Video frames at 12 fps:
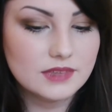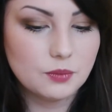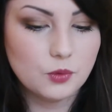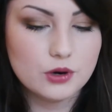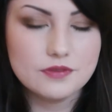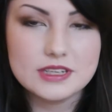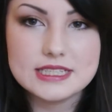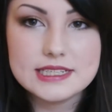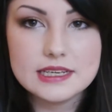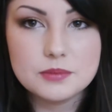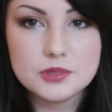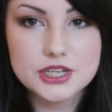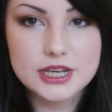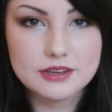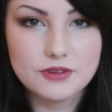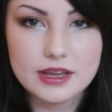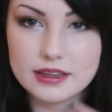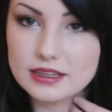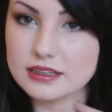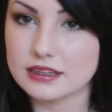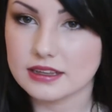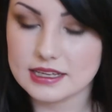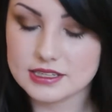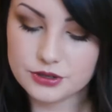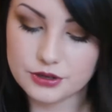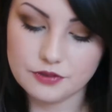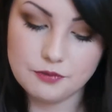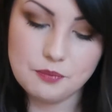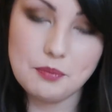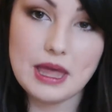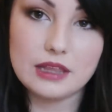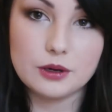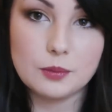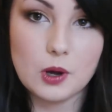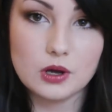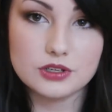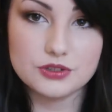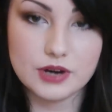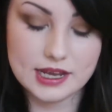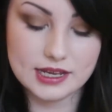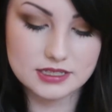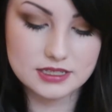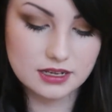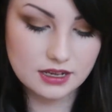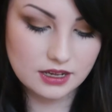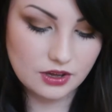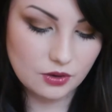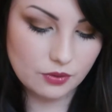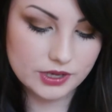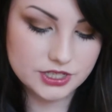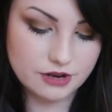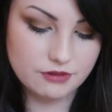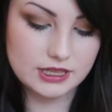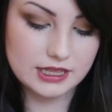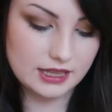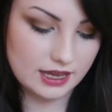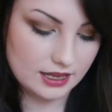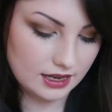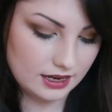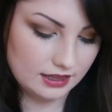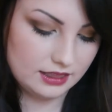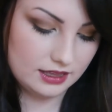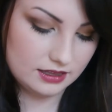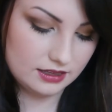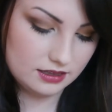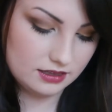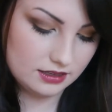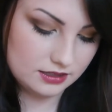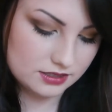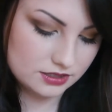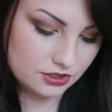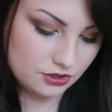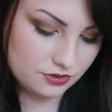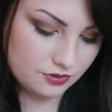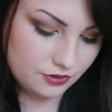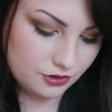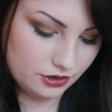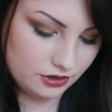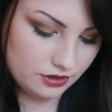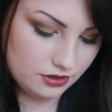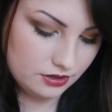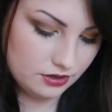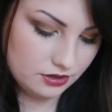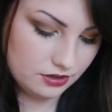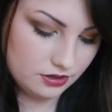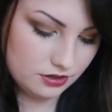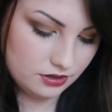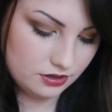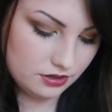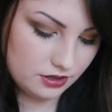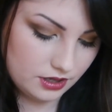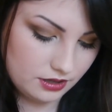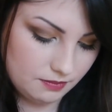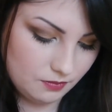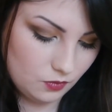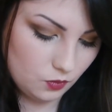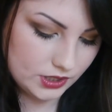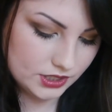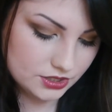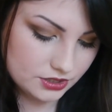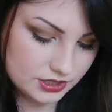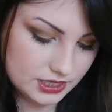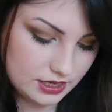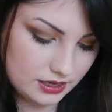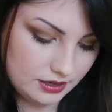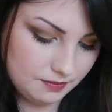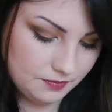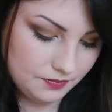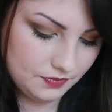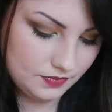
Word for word: more of a deep shade rather than that sort of pillar box red, which I really like and I think is good for um, winter time.